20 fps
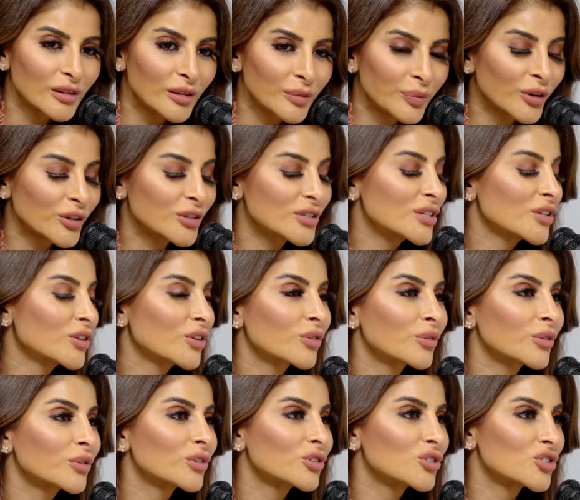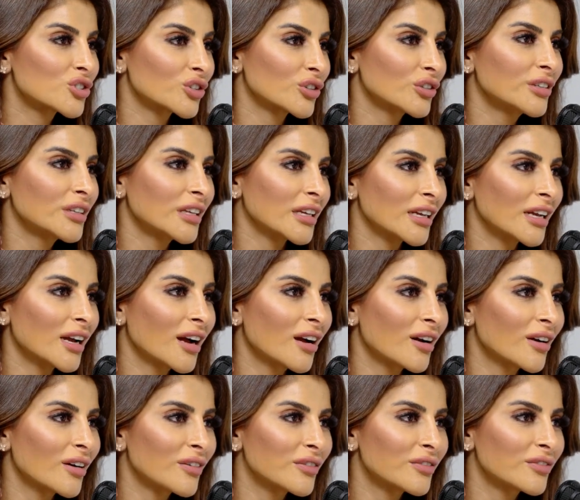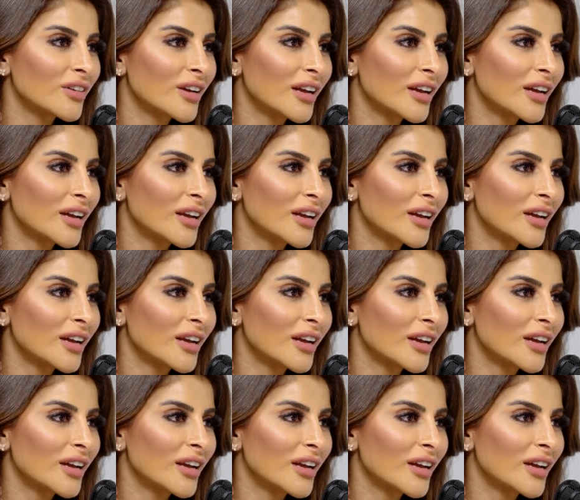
person through the journey of